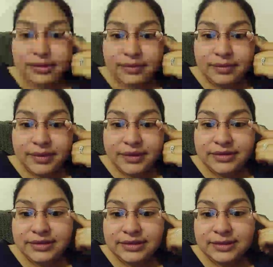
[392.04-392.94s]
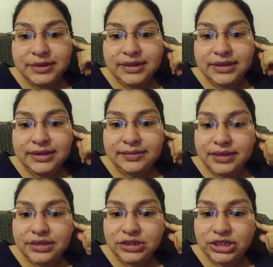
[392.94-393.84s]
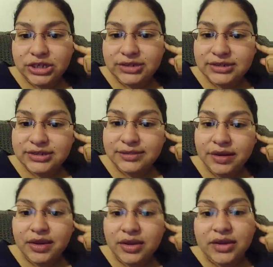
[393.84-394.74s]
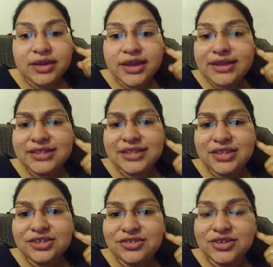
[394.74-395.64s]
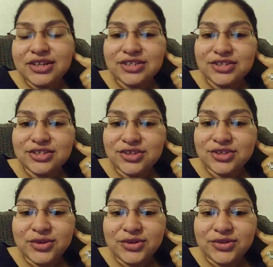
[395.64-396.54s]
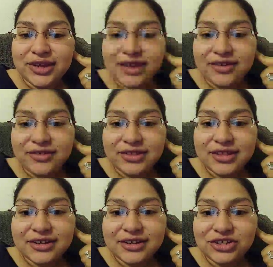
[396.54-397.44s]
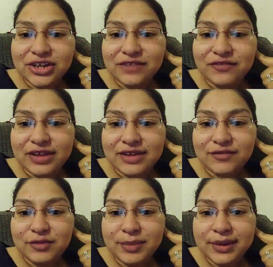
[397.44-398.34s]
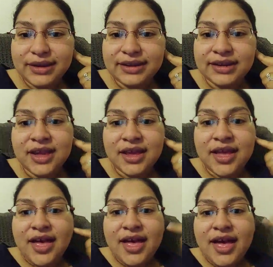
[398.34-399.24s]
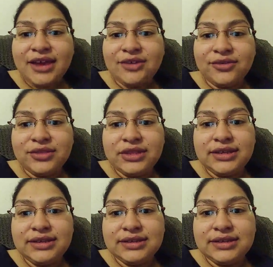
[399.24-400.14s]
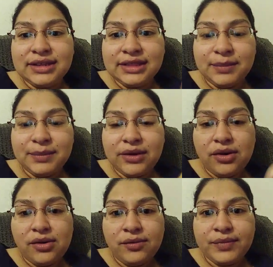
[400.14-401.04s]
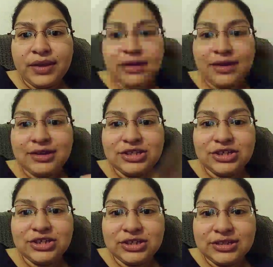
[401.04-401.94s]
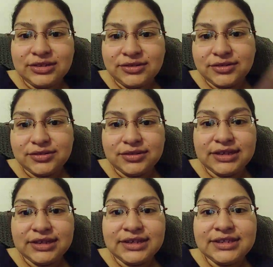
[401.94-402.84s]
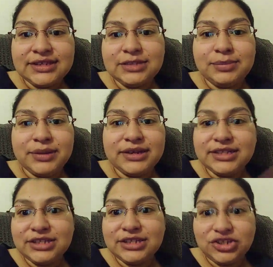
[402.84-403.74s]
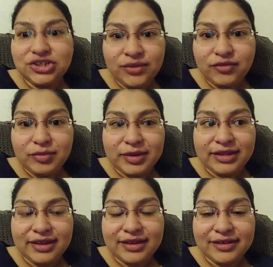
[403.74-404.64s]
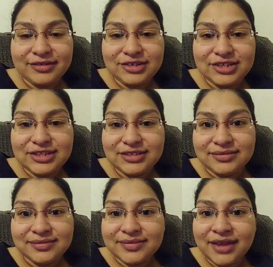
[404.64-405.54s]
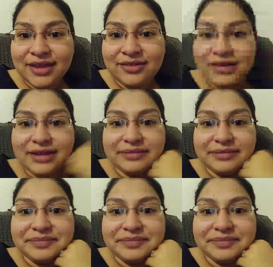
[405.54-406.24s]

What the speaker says: Bells become unchecked somehow. Yes, they do, and it's so annoying. I go in there and try to find everybody, and I can only click the bell like on a certain little list, but it doesn't show everybody. Like I don't get it.